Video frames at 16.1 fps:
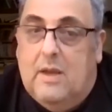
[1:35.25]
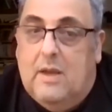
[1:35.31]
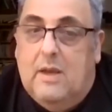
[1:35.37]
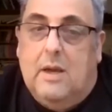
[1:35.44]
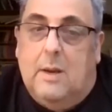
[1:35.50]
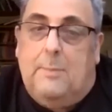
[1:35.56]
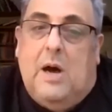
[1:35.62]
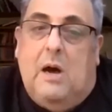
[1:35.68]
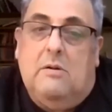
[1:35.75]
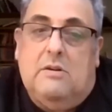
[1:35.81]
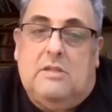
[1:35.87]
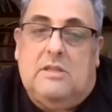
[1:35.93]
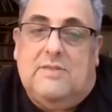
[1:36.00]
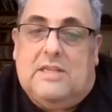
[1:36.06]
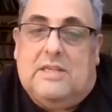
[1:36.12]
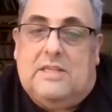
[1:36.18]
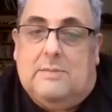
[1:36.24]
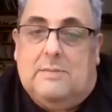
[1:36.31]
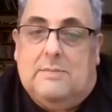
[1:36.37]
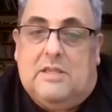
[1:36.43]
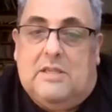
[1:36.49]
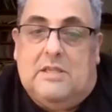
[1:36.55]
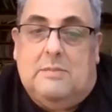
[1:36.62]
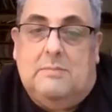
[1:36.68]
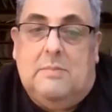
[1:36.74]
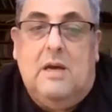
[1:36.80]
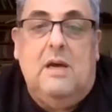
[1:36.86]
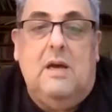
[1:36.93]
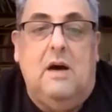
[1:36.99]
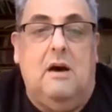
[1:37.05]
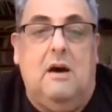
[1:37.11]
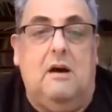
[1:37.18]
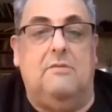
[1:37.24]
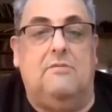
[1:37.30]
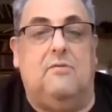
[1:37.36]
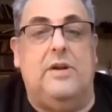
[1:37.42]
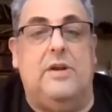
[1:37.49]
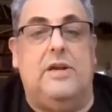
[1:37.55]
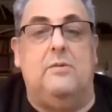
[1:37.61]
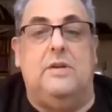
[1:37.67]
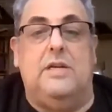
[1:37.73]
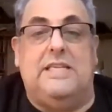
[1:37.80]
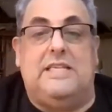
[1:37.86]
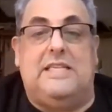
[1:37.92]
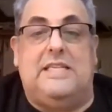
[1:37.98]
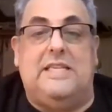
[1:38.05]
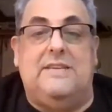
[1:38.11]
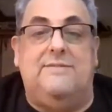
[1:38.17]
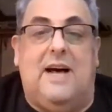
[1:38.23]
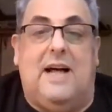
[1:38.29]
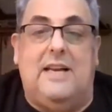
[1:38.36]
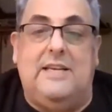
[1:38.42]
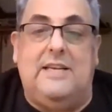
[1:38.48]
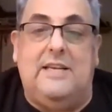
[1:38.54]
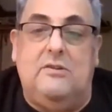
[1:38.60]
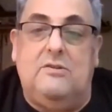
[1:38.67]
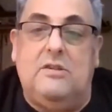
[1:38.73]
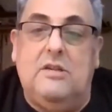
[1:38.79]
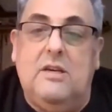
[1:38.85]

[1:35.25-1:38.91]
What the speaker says: Opponents of anti-Semitism are frequently devalued